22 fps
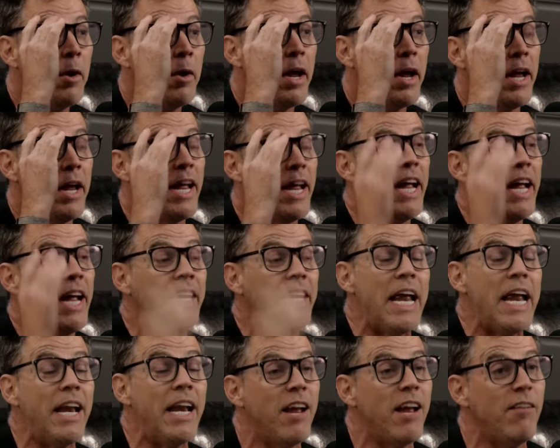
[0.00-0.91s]

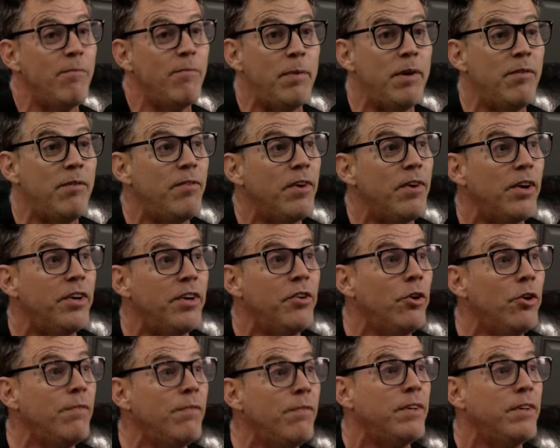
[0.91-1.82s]
And I've been very
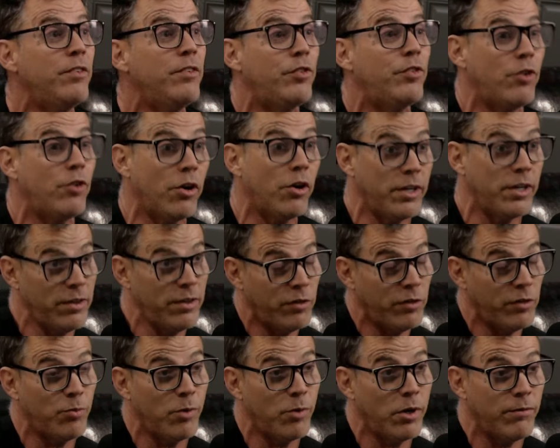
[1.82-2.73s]
nervous starting
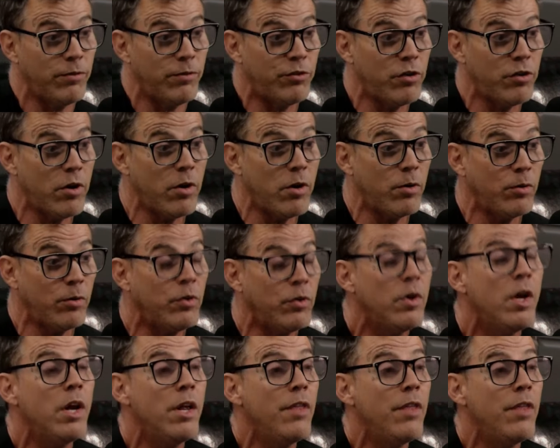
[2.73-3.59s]
this run of shows